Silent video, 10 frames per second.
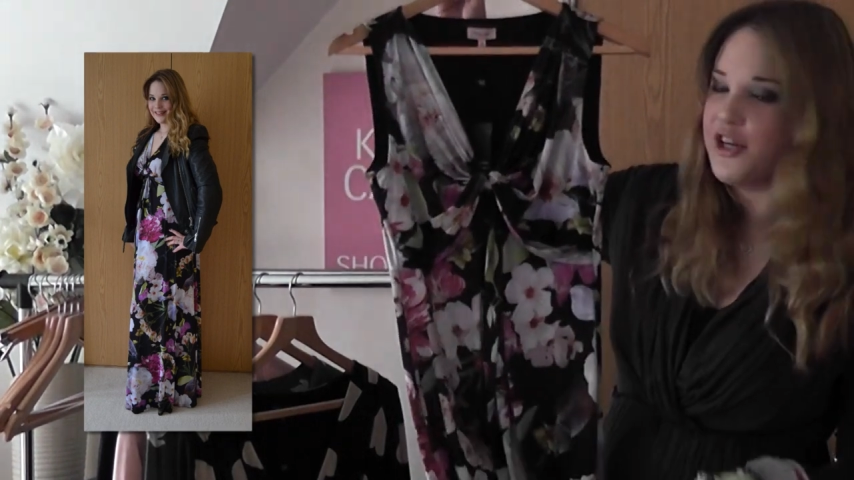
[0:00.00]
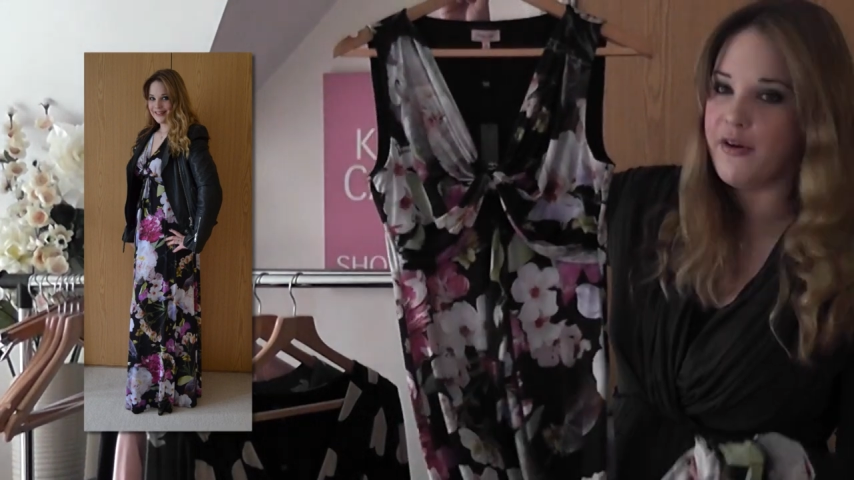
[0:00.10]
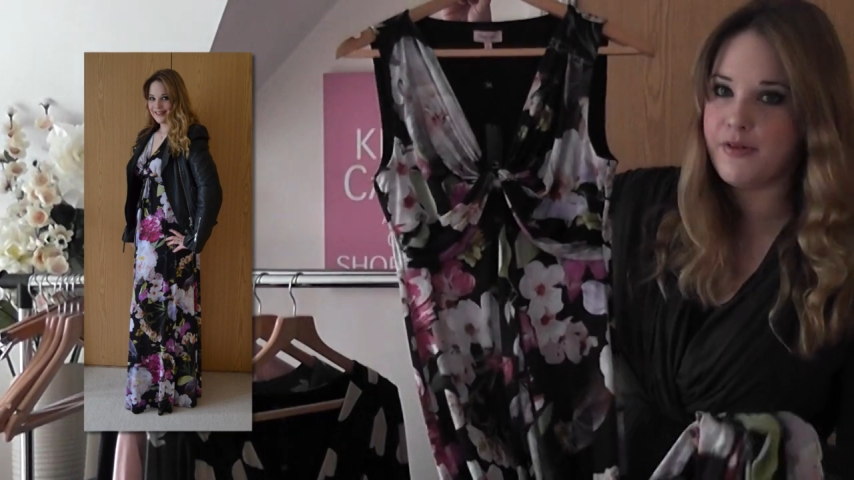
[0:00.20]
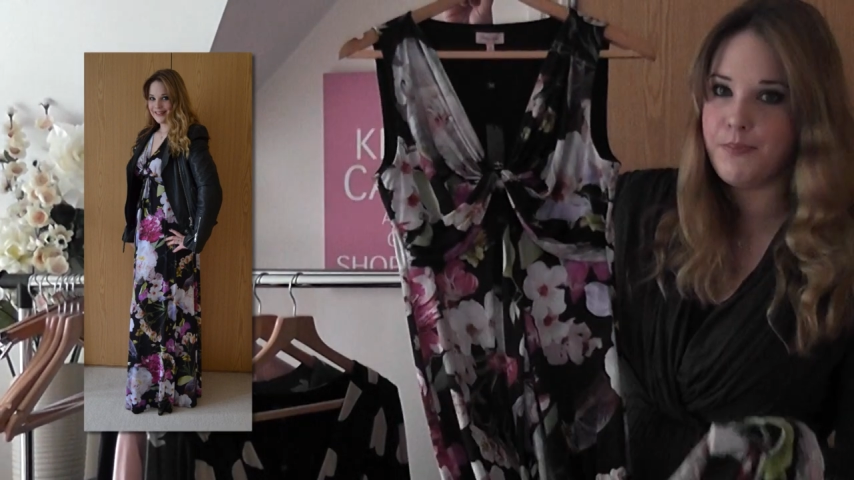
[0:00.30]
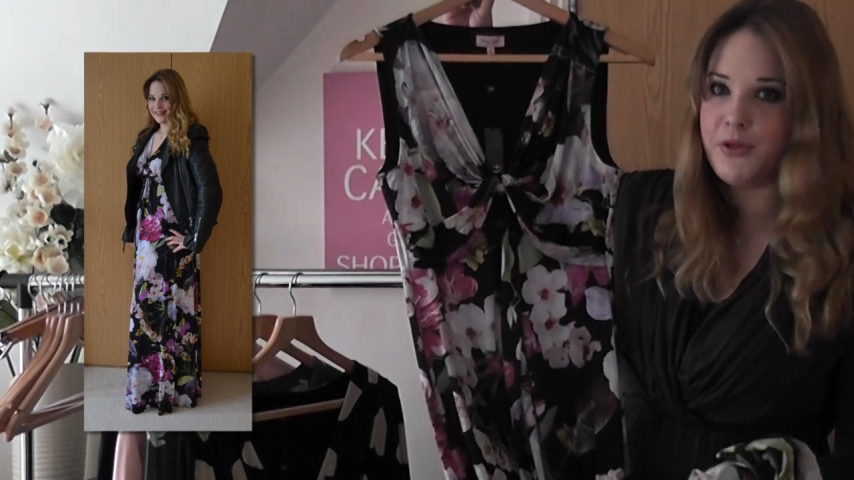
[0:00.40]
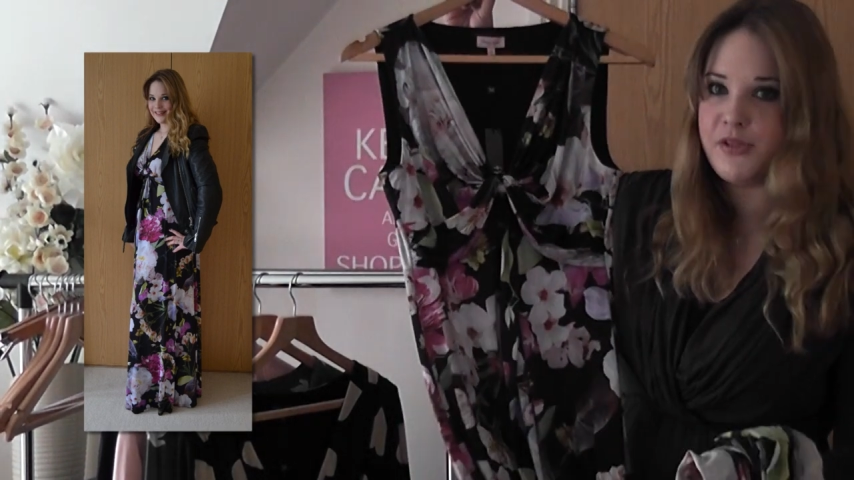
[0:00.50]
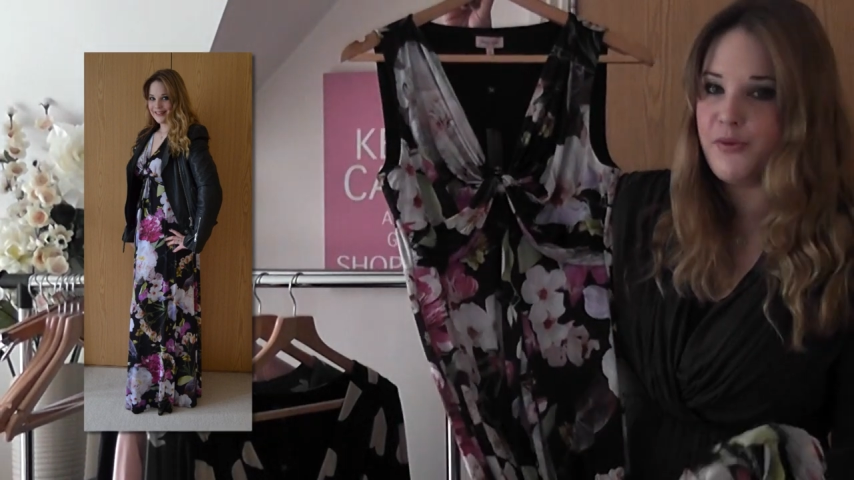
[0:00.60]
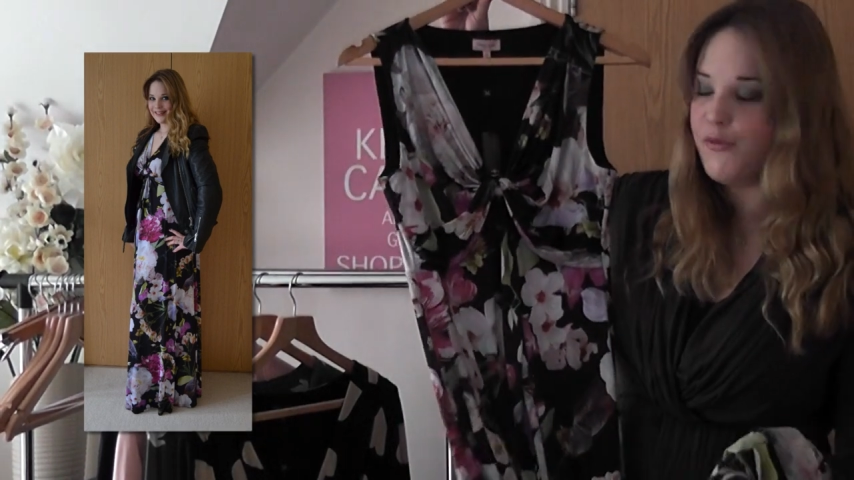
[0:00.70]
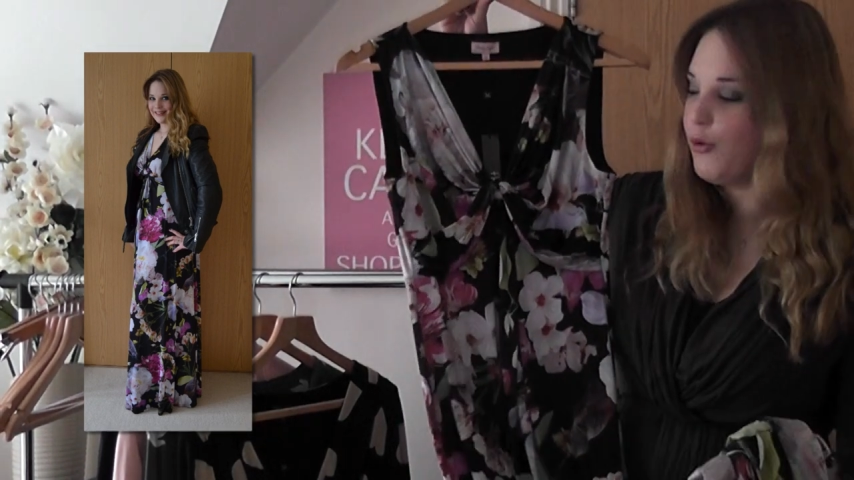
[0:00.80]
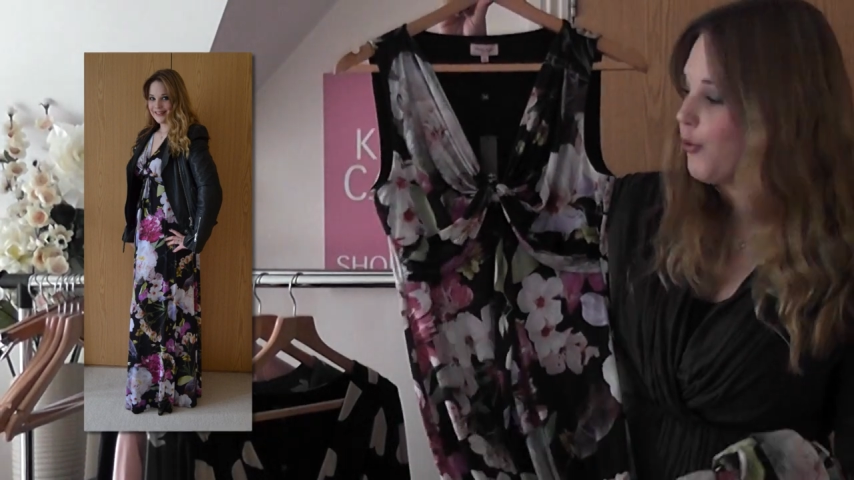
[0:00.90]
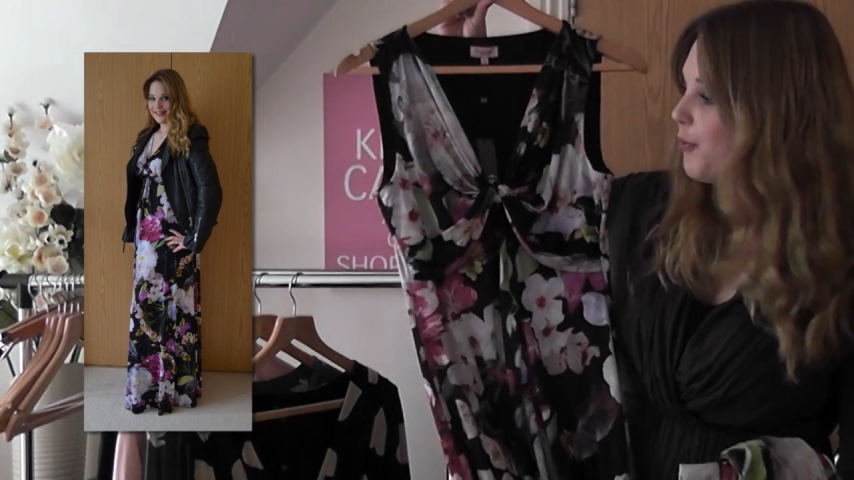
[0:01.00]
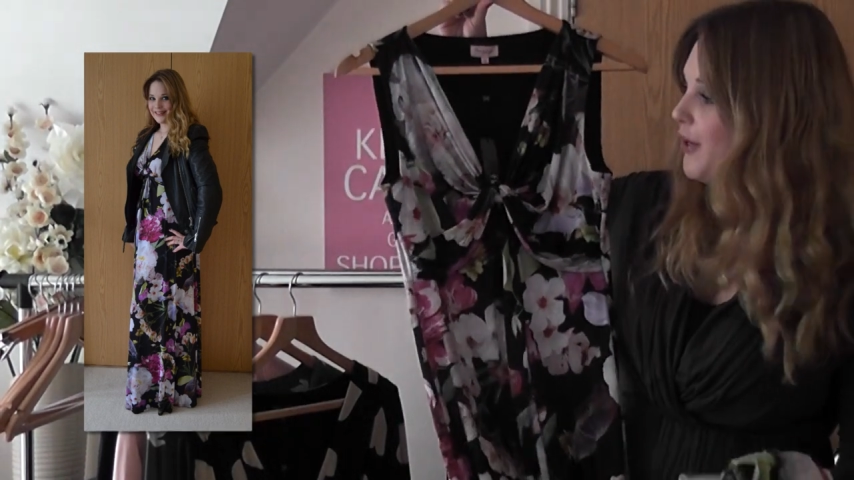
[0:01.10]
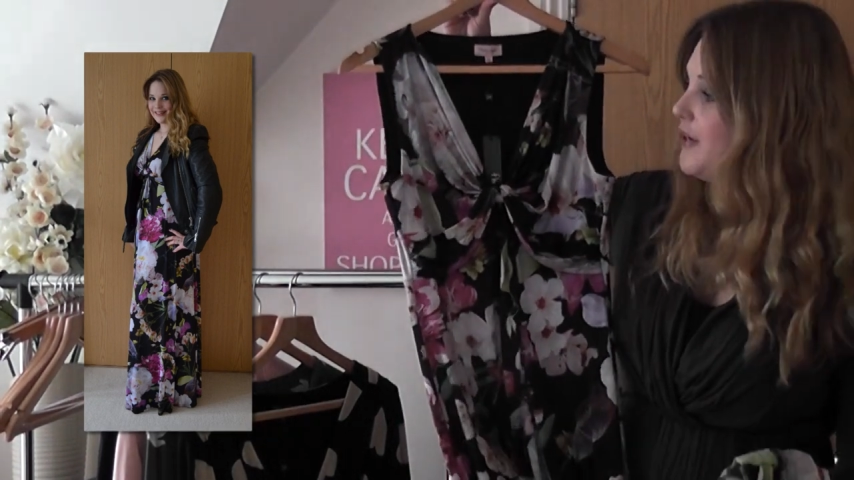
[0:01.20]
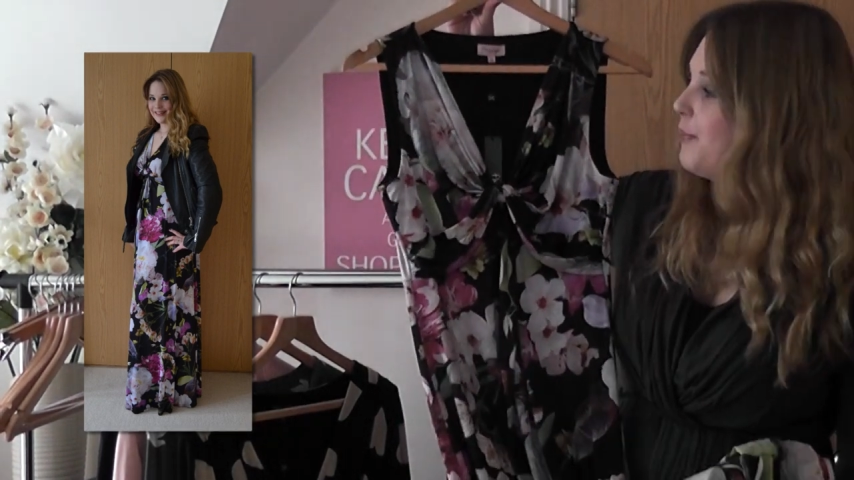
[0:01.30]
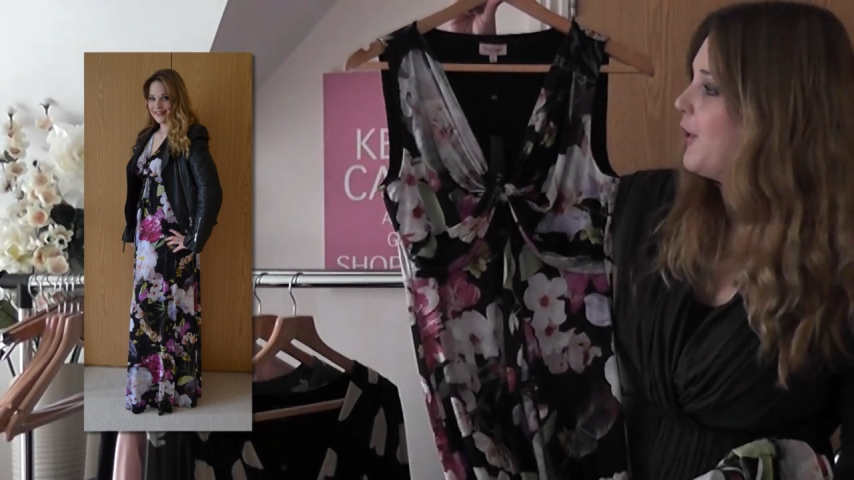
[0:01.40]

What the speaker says: You know, it's beautiful floral print,